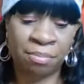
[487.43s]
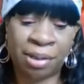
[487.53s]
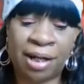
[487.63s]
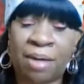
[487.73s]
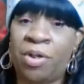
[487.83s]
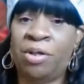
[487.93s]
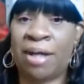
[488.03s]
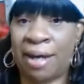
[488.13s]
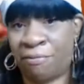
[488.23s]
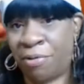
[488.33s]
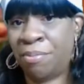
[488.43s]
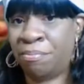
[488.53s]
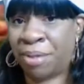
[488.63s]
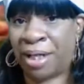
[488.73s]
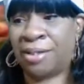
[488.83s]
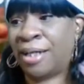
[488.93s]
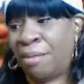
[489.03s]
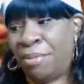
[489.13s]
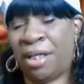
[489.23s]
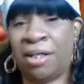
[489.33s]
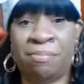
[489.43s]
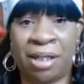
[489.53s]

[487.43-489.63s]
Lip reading: but I will have it by the time me